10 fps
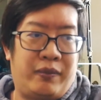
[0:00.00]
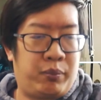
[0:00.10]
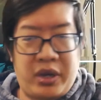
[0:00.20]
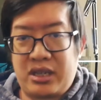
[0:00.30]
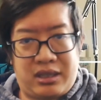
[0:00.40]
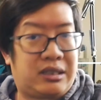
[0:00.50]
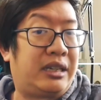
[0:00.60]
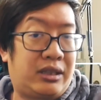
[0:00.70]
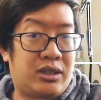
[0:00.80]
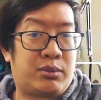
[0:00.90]
basically
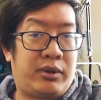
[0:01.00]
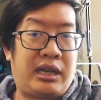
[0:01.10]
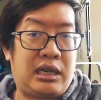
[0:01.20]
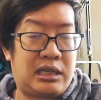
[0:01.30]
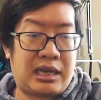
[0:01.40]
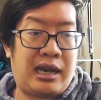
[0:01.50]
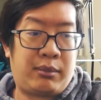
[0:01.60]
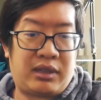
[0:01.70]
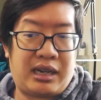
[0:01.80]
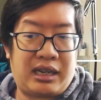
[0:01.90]
at this point, anytime
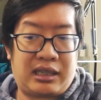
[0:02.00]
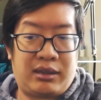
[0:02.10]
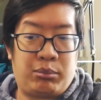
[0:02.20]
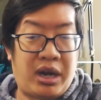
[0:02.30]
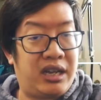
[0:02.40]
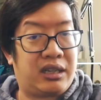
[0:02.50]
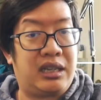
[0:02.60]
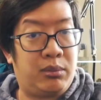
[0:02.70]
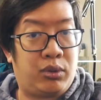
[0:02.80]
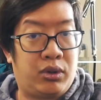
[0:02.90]
that I can buy a
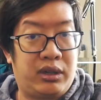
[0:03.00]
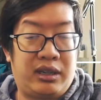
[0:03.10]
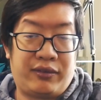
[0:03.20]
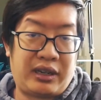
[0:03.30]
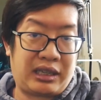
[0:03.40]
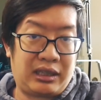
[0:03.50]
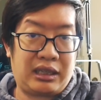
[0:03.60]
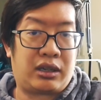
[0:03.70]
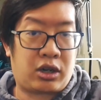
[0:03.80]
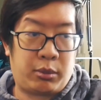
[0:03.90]
keyboard and if I can
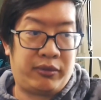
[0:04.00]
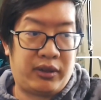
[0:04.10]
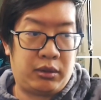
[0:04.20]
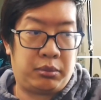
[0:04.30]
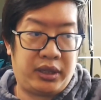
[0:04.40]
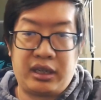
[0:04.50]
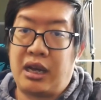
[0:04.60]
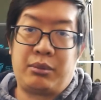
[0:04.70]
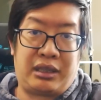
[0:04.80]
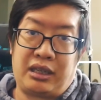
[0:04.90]
get a carbon fiber plate,
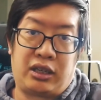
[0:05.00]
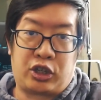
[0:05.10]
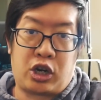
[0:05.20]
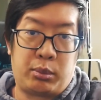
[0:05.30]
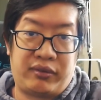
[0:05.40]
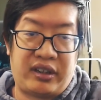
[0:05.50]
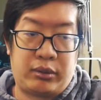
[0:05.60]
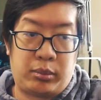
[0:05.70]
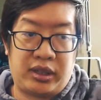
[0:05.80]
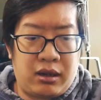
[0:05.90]
I've been getting a carbon fiber
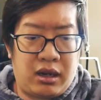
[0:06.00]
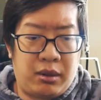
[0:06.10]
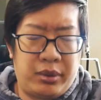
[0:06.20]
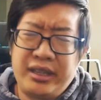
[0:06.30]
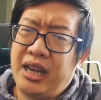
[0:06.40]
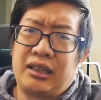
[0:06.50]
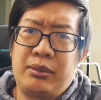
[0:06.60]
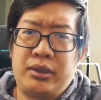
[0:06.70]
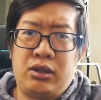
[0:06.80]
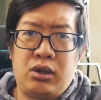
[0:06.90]
plate. But yeah, let
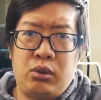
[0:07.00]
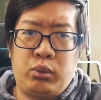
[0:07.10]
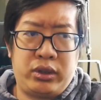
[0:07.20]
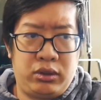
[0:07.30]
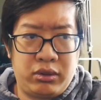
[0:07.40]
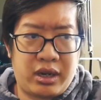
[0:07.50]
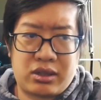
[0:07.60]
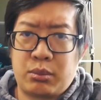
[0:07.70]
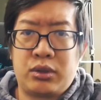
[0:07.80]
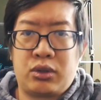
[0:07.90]
me know what you guys
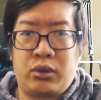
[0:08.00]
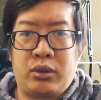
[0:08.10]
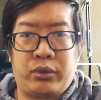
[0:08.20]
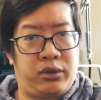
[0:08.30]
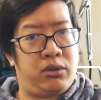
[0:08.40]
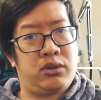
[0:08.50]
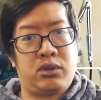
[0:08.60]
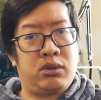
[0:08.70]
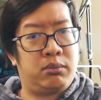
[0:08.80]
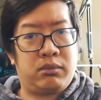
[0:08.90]
have been doing with your
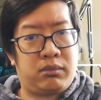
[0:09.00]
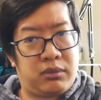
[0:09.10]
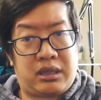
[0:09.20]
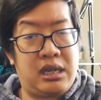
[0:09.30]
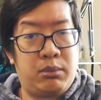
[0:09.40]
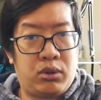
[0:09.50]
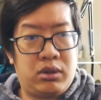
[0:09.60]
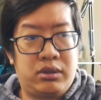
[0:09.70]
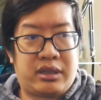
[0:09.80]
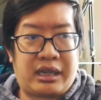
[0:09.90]
Zoom
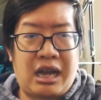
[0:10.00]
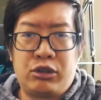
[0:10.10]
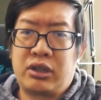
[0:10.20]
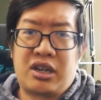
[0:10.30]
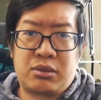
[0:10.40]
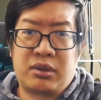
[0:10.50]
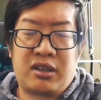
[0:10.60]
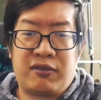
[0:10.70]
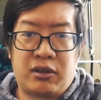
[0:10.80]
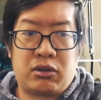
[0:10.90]
keyboards, like how you guys have been
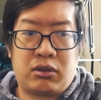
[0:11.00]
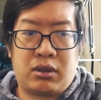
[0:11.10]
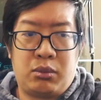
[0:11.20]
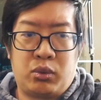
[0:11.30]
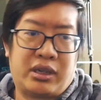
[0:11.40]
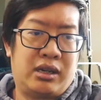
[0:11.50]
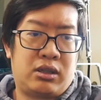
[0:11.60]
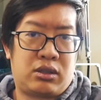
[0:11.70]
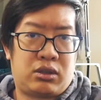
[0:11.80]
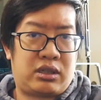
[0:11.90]
configuring them, what kind
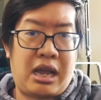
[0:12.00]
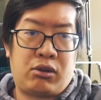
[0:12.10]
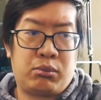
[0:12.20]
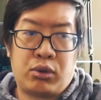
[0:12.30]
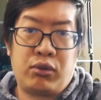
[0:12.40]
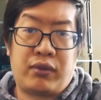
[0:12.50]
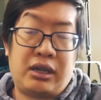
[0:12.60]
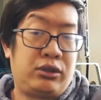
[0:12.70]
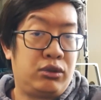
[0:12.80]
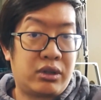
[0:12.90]
of sound
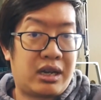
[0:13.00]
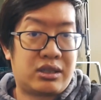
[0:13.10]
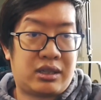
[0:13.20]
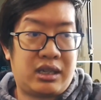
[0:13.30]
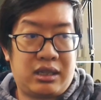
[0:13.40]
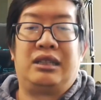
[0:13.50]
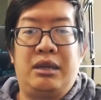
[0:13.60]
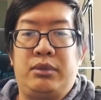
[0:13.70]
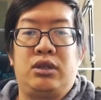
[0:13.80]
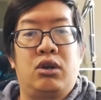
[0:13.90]
profile you guys like. Let
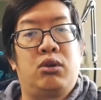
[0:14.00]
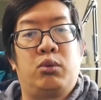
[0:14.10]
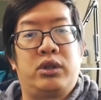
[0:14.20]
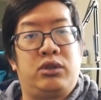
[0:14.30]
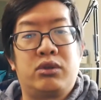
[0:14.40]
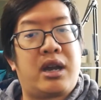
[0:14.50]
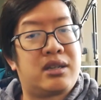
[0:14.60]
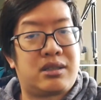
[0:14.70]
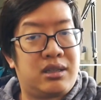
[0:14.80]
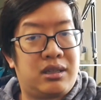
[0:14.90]
me know what you
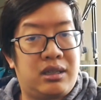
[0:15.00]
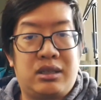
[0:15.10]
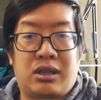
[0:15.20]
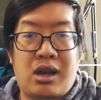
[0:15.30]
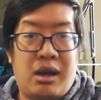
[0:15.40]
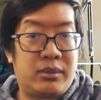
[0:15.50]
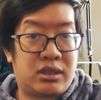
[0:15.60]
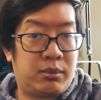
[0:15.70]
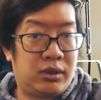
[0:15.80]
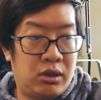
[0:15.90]
guys think in the comments
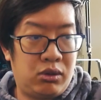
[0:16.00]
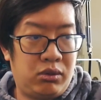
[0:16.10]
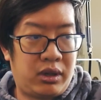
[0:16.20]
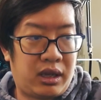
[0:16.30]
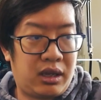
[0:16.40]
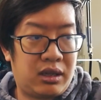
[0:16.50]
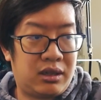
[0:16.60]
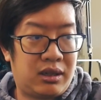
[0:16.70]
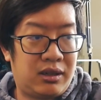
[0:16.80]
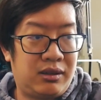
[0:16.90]
below, and
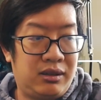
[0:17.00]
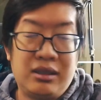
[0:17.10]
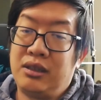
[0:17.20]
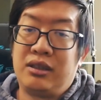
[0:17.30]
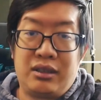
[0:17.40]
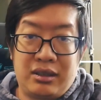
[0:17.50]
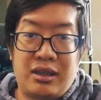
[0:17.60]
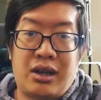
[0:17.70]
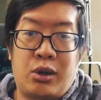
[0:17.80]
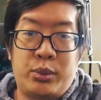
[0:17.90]

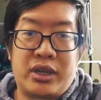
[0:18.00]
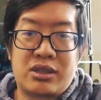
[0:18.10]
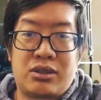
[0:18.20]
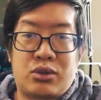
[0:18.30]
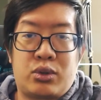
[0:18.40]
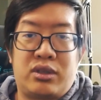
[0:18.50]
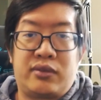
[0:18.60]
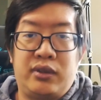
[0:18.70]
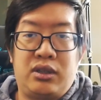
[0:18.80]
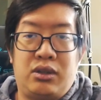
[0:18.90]
yeah, I hope you guys enjoyed this
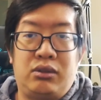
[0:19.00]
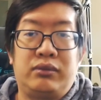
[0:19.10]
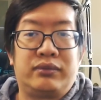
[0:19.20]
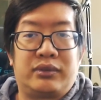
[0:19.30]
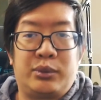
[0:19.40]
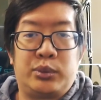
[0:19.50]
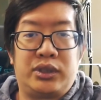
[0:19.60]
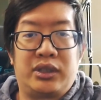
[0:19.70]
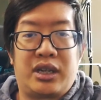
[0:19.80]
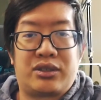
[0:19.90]
video. We'll
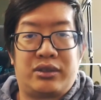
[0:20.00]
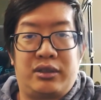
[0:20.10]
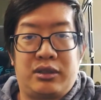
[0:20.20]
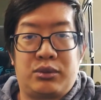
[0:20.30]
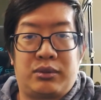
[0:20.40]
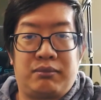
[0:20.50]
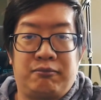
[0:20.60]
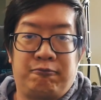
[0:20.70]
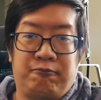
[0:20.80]
see you guys on the next one.